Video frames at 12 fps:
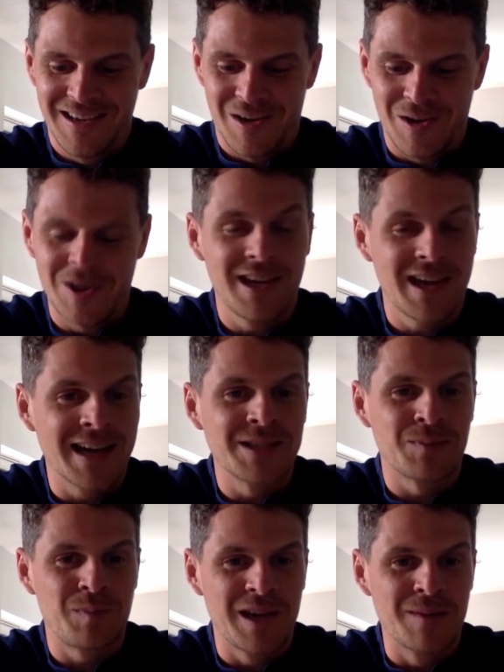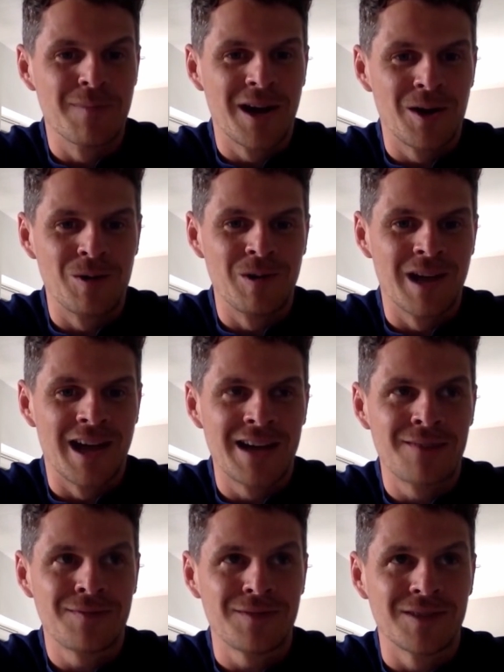hockey has been my whole
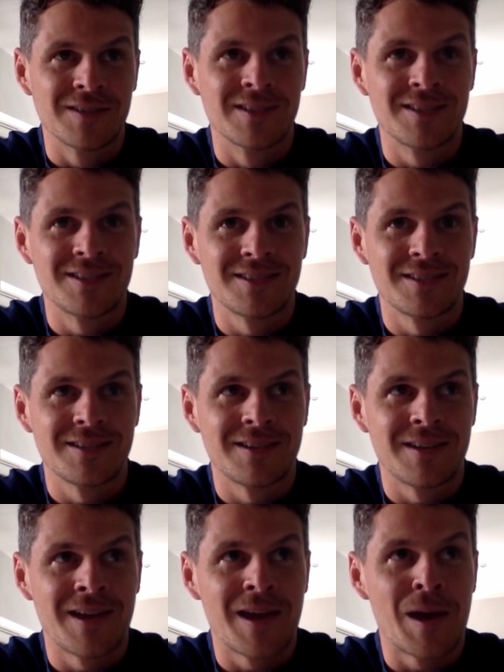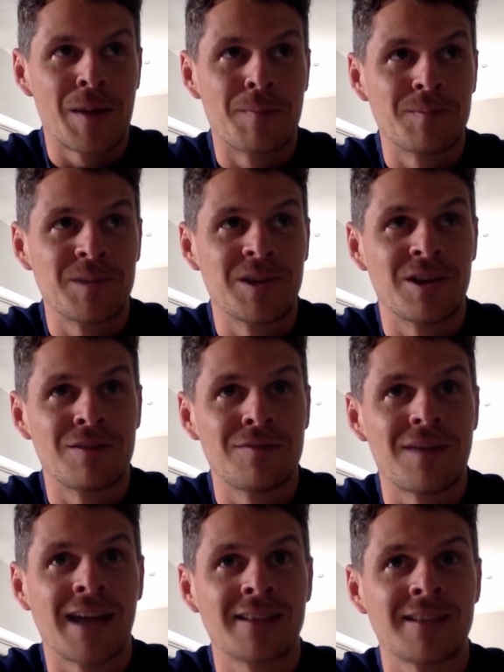life, and the
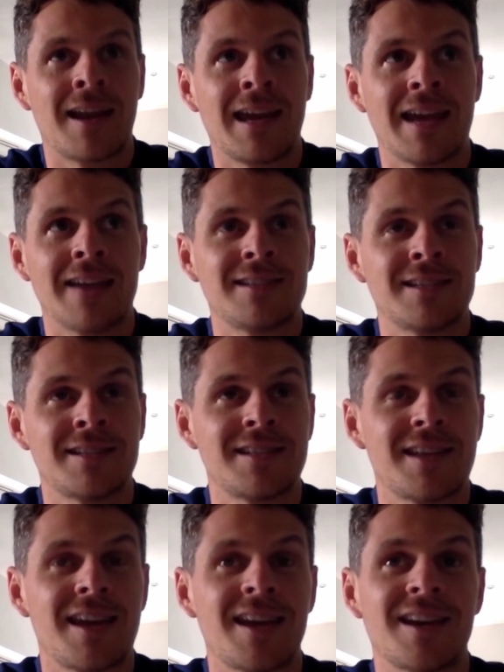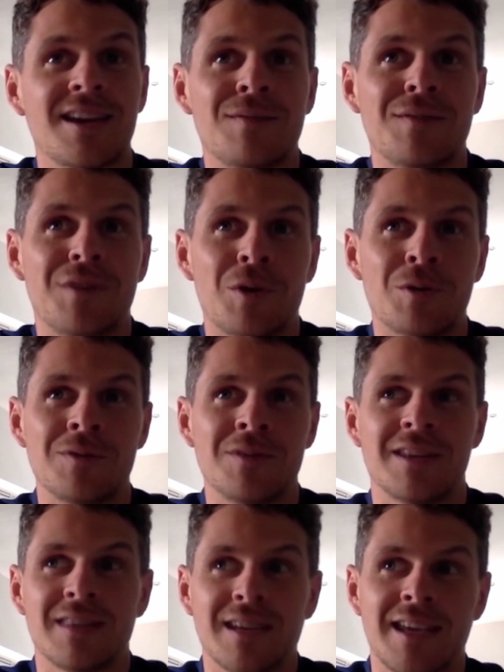fact that I get to stay involved
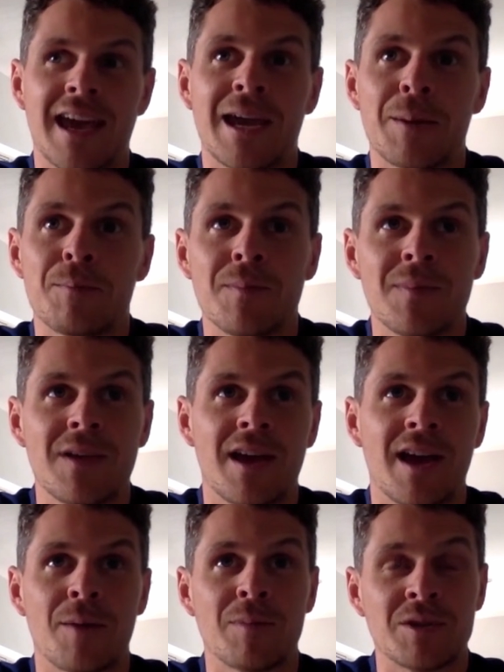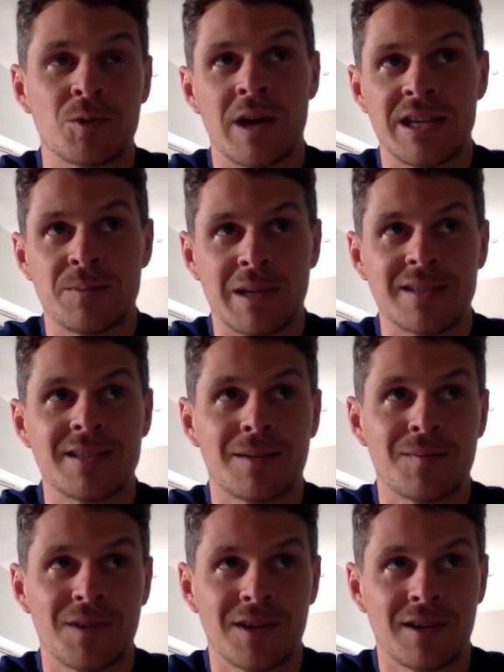in the game has always been
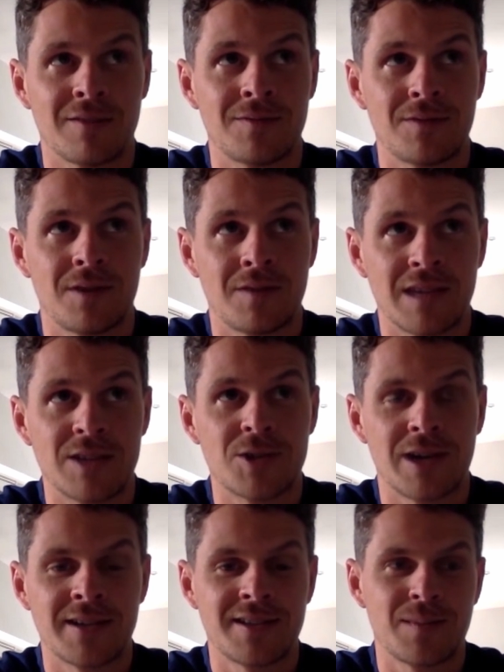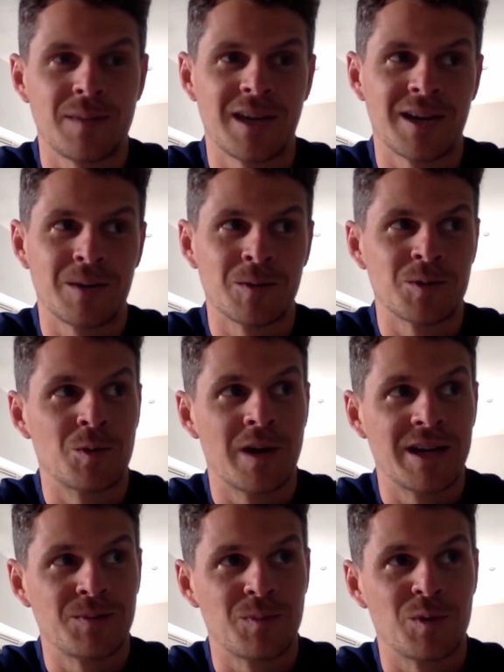something of interest to me, and it was
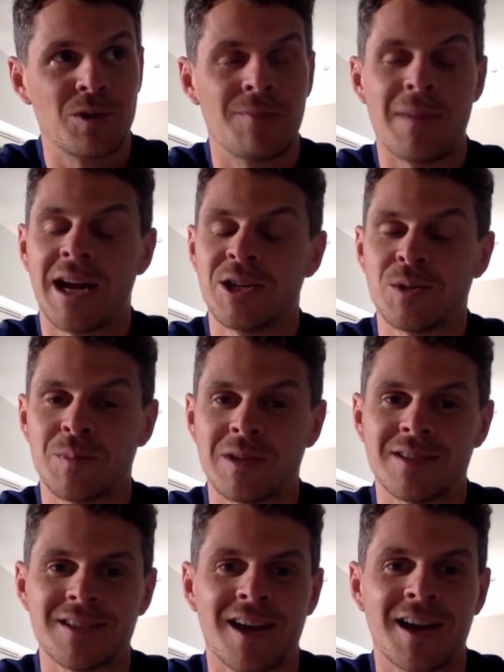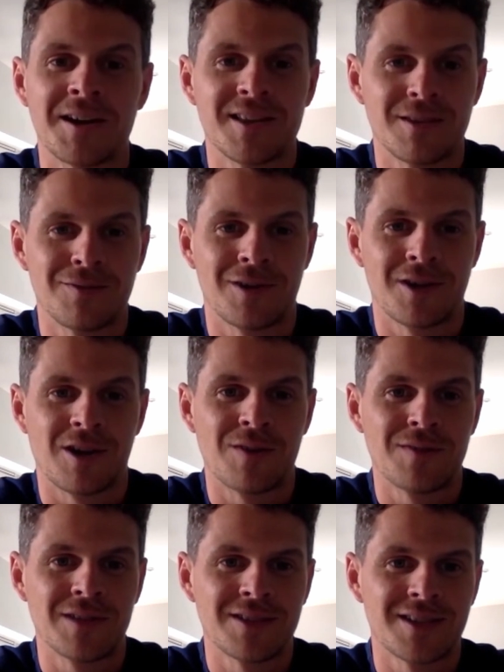always more the management side and the front
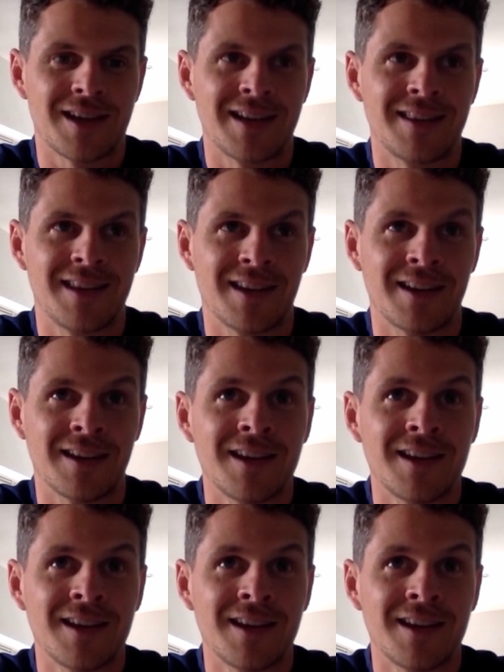office side that